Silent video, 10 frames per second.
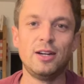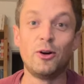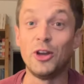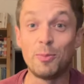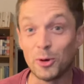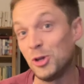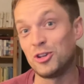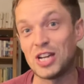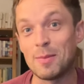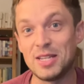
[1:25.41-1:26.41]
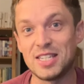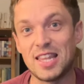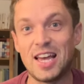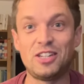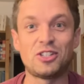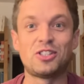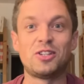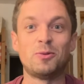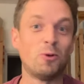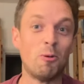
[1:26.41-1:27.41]
or you put your jammies in there just
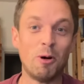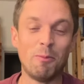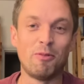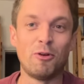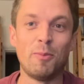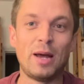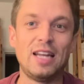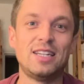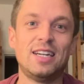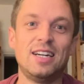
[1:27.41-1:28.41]
to warm up before bed.